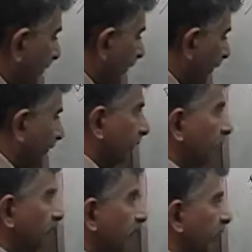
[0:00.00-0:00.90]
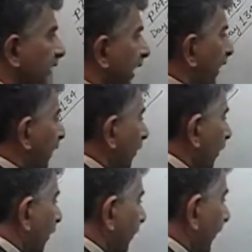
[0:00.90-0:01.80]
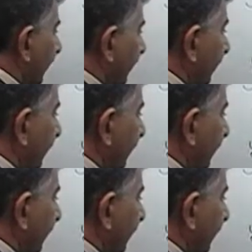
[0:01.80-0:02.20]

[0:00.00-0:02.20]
0. But now when x is